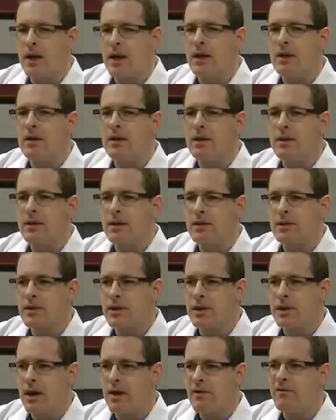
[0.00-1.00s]
I think there's
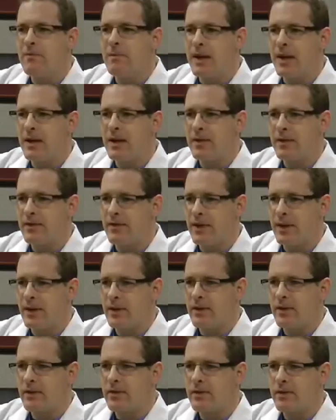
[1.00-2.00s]
enough
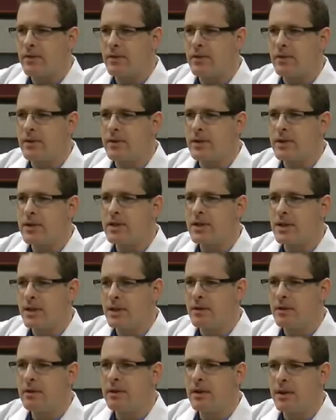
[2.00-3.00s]
benefit through the
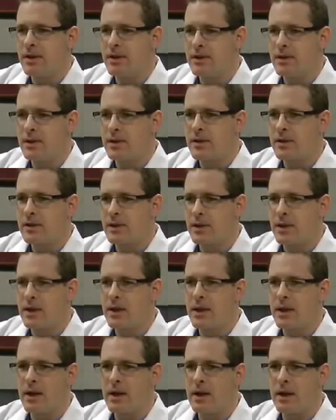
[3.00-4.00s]
single incision
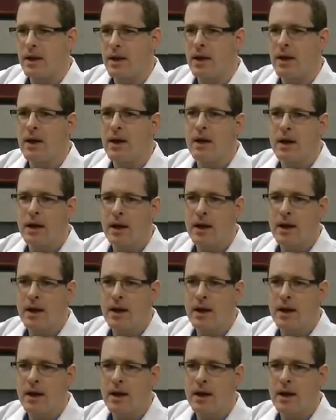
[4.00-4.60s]
that I,